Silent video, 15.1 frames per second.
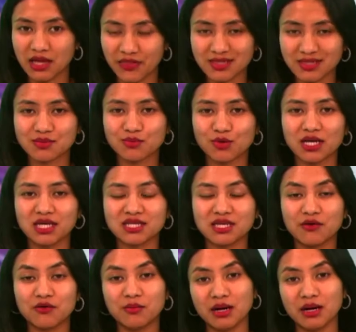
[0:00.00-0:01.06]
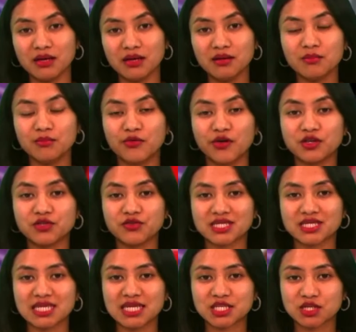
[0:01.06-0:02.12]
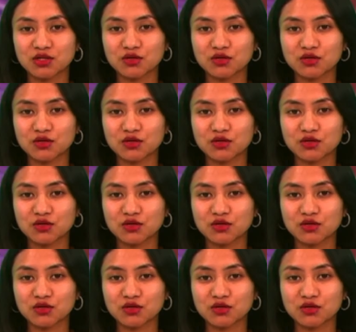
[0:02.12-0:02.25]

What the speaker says: This is Molly Saurambai, brings you the Salesian